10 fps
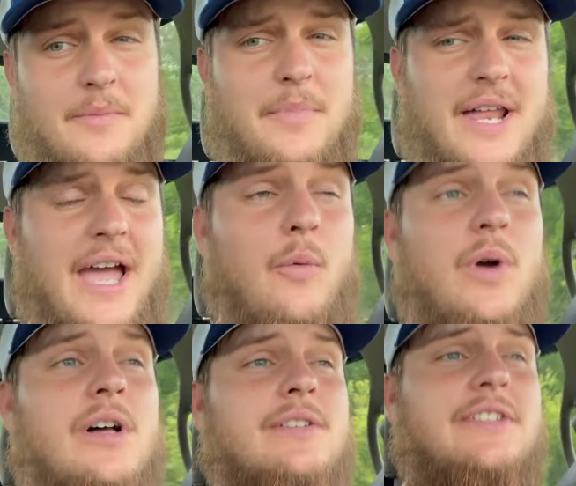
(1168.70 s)
But I
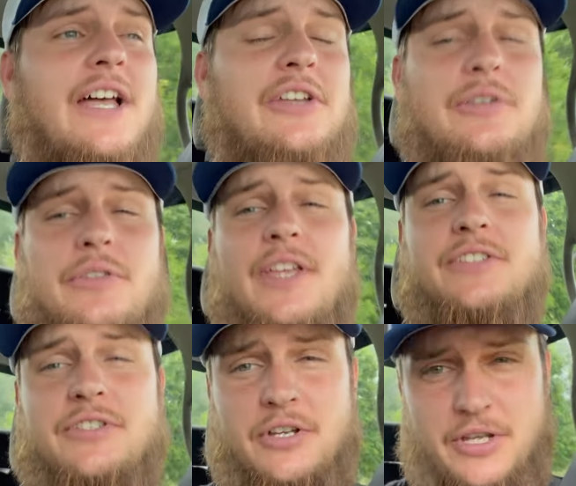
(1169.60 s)
will tell you
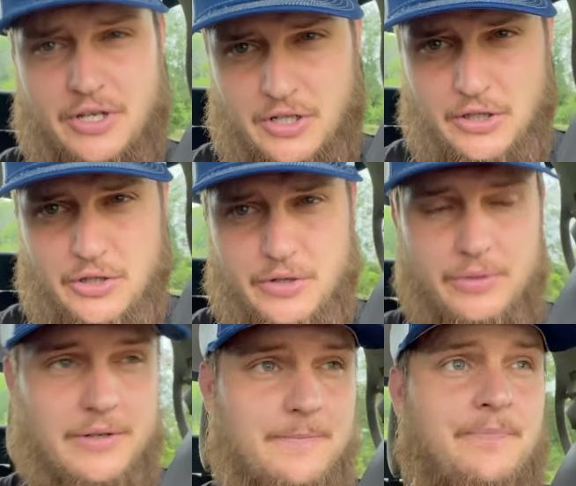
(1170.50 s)
this to conclude,
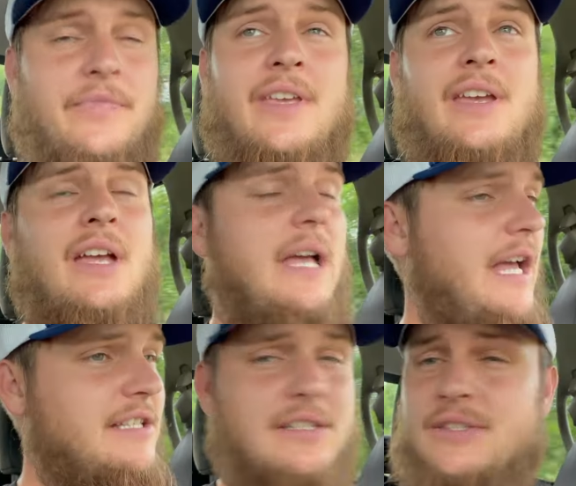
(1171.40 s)

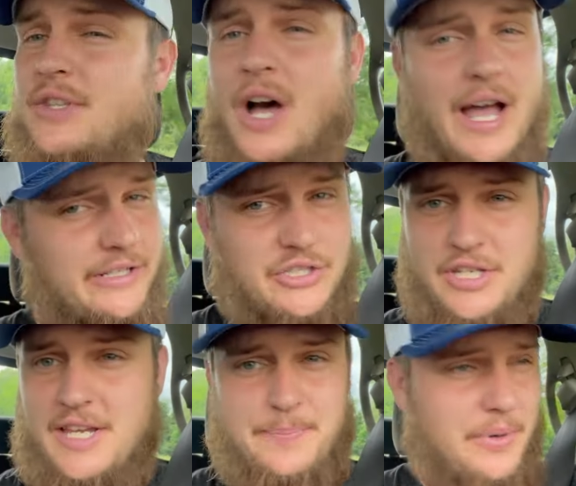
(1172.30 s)
it's not
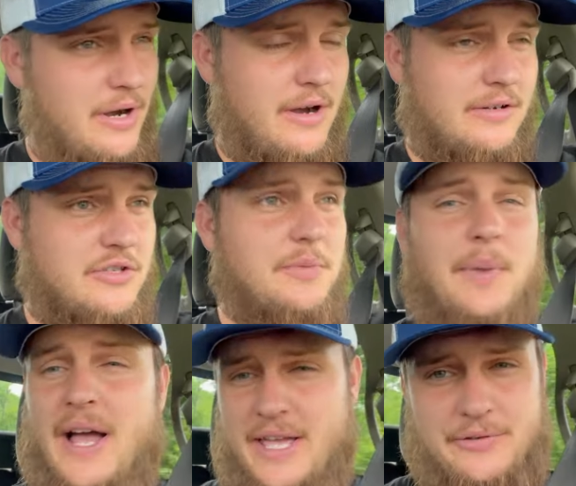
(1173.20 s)
cheaper to
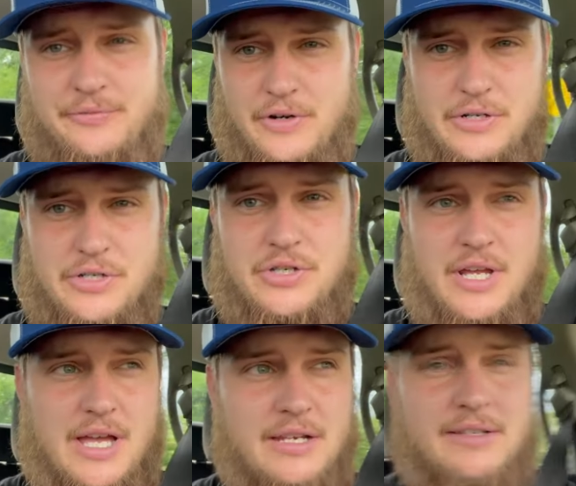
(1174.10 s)
buy a first gen